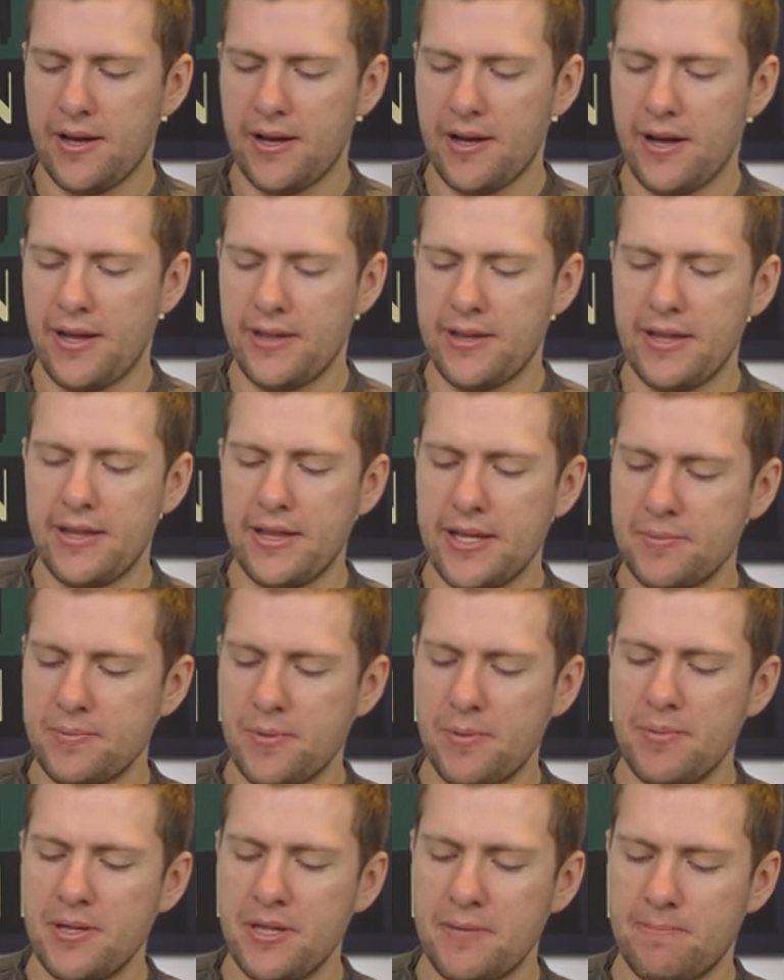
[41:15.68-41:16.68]
And then that's
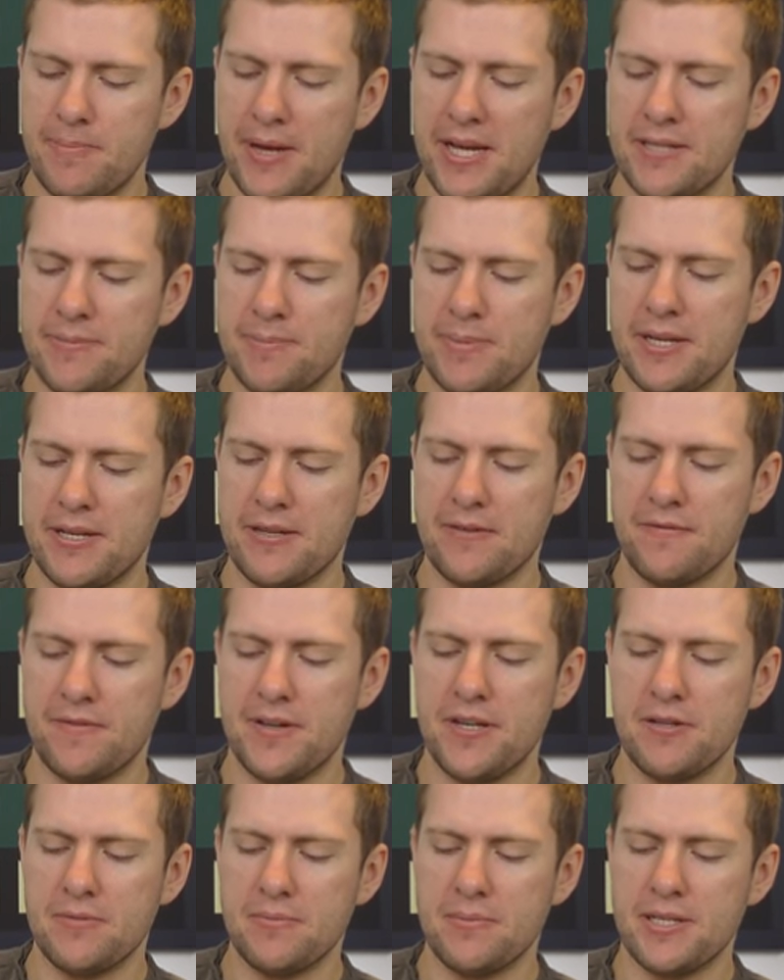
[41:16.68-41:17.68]
probably the best bit of the
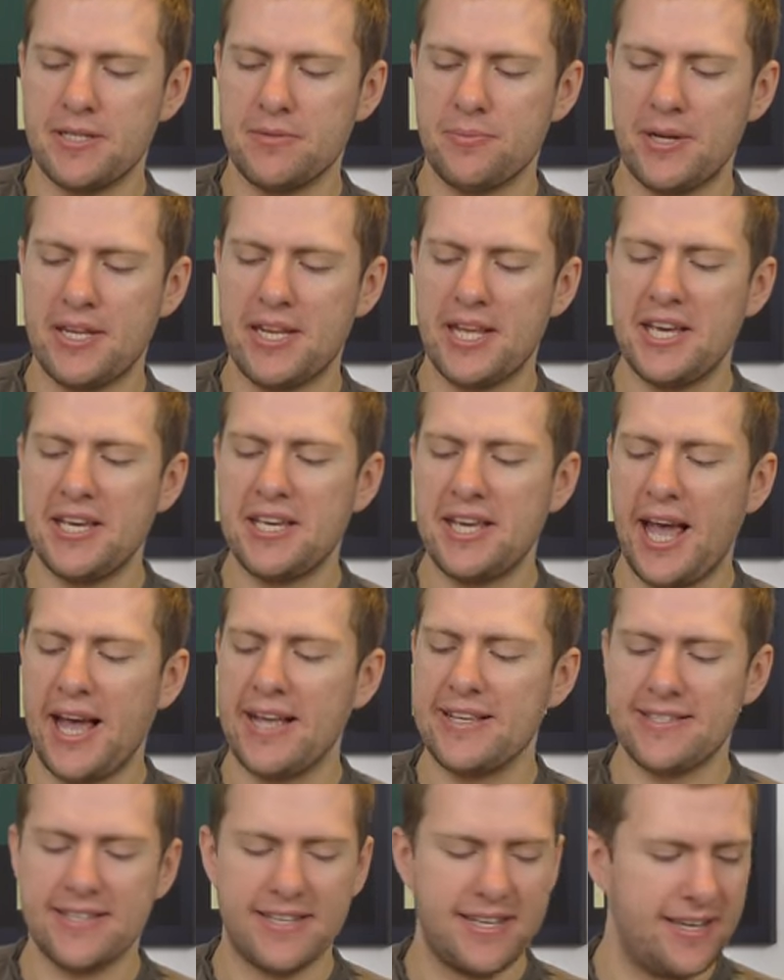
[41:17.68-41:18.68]
film, is when he
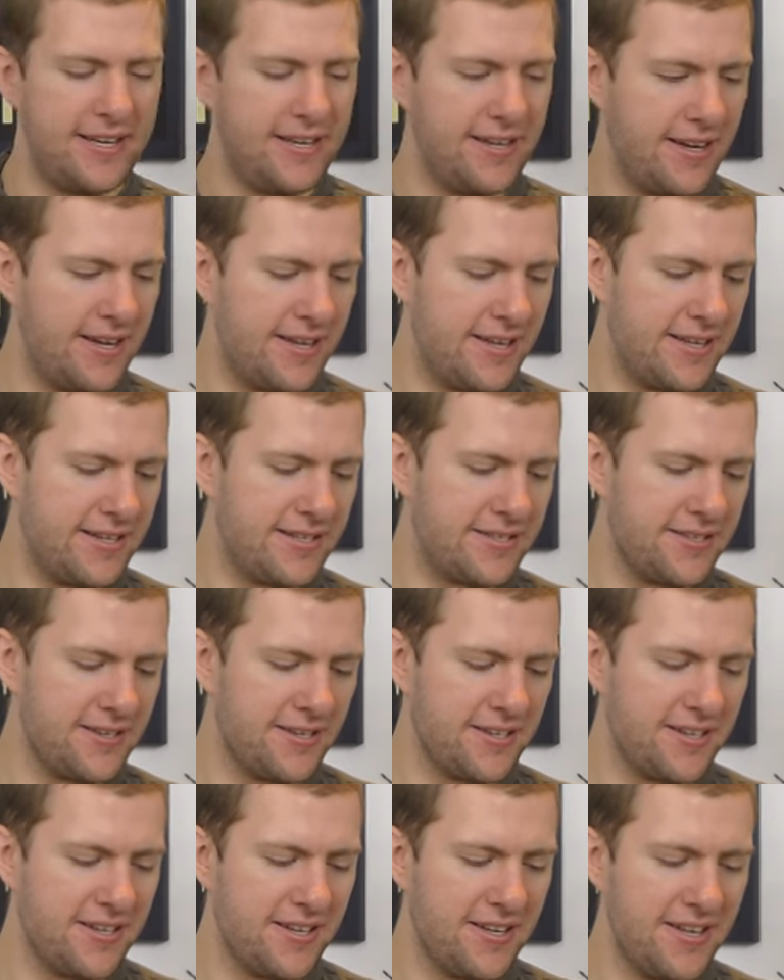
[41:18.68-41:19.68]
gets it and it's
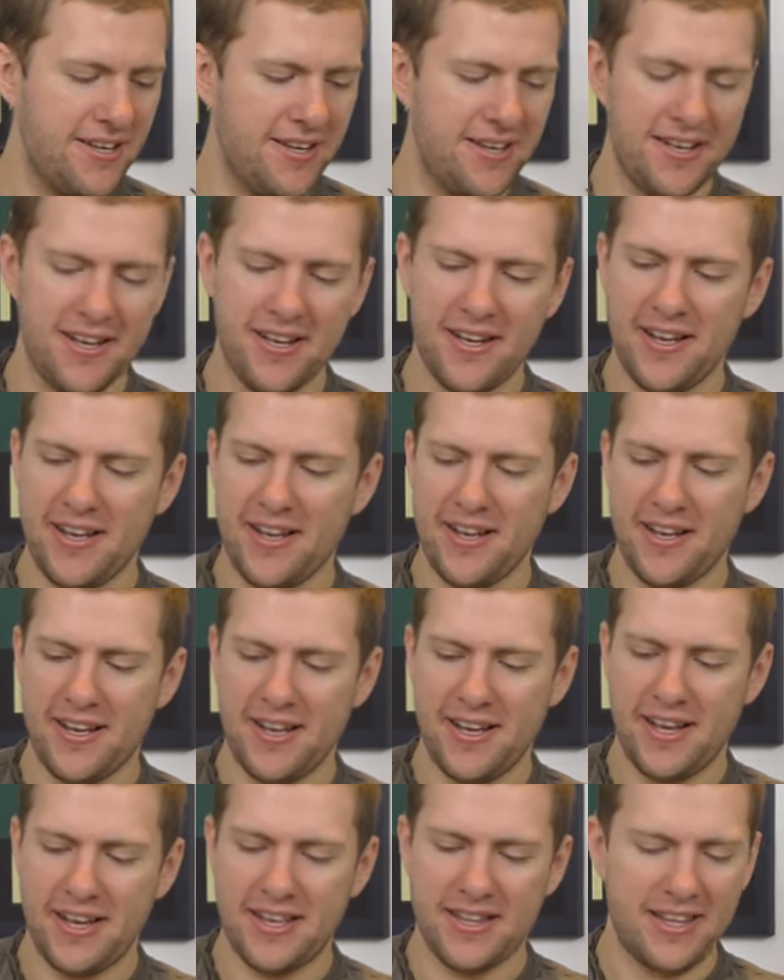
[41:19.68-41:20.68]
like,
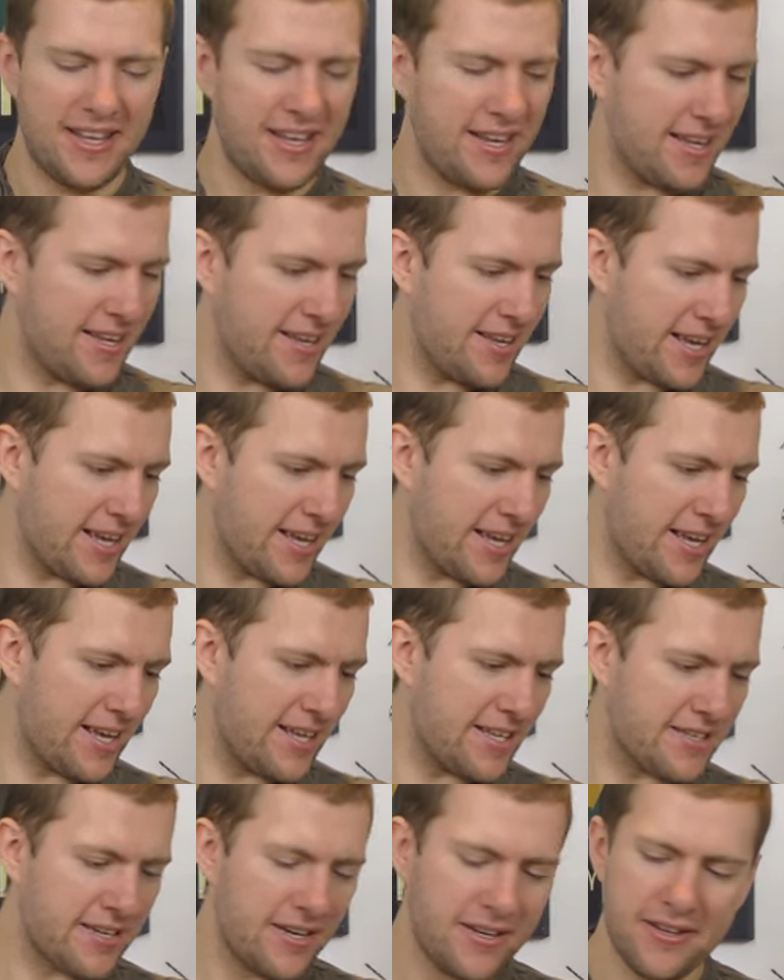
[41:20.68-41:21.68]
he,
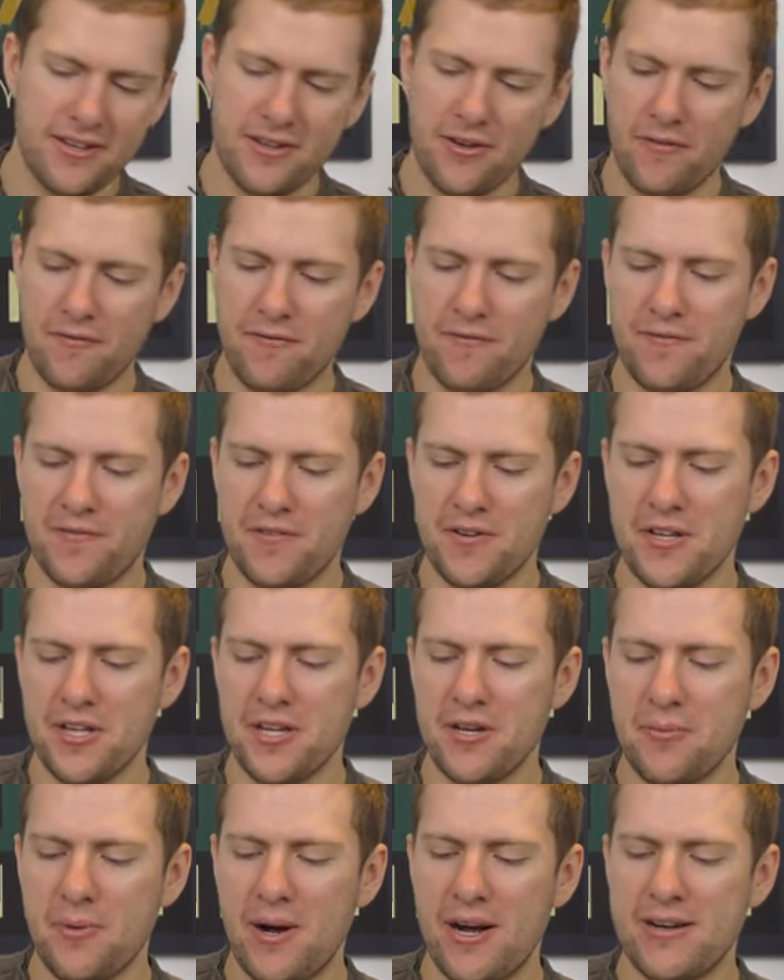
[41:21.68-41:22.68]
he's kind of not fully
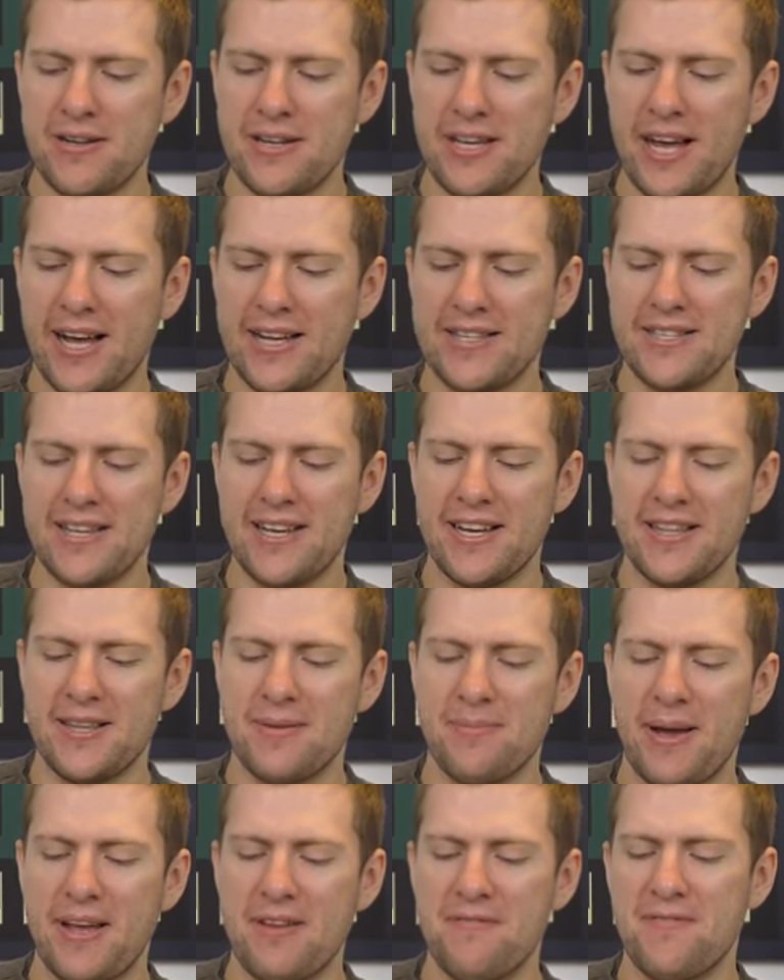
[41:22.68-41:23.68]
aware he has it, and the
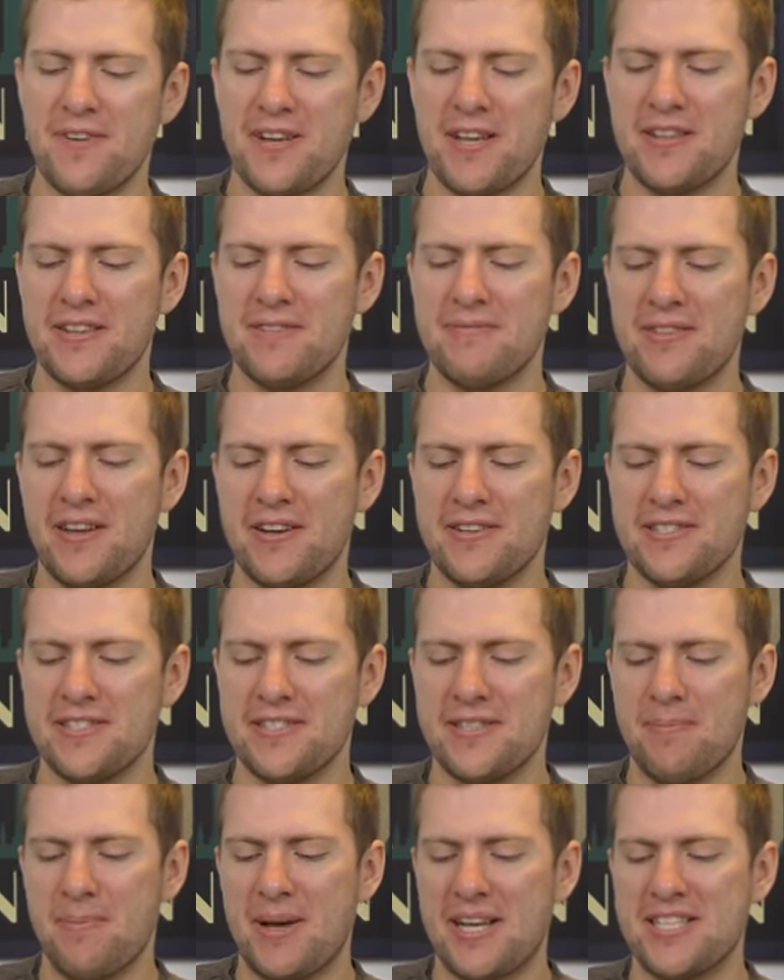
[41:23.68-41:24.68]
main thing it does is
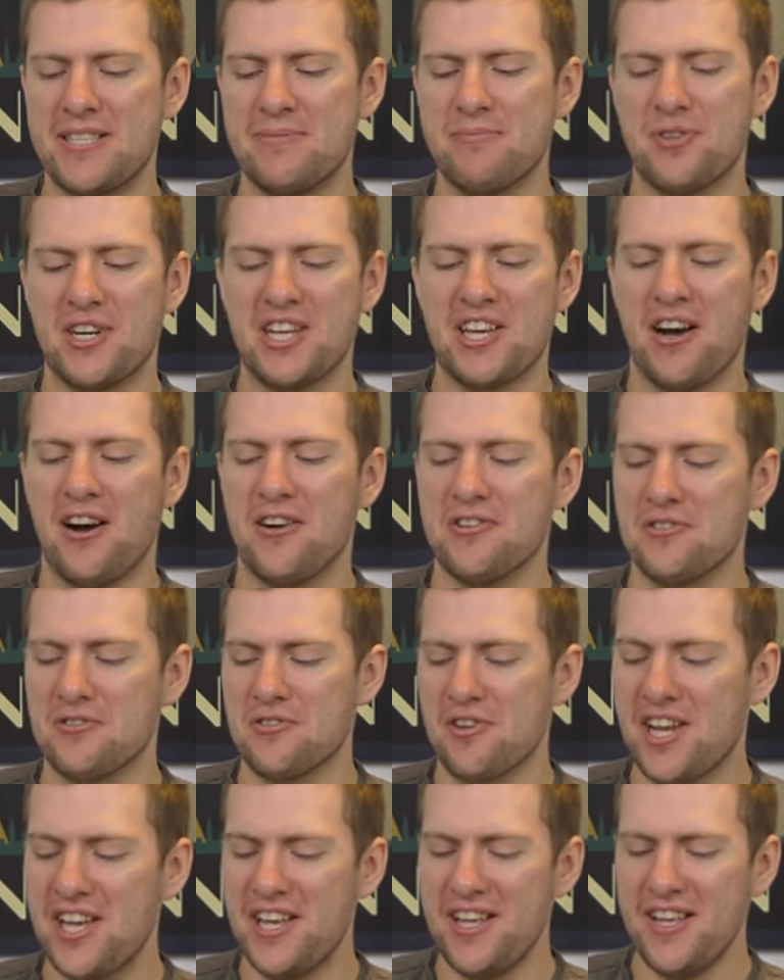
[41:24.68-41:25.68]
it makes him really hungry.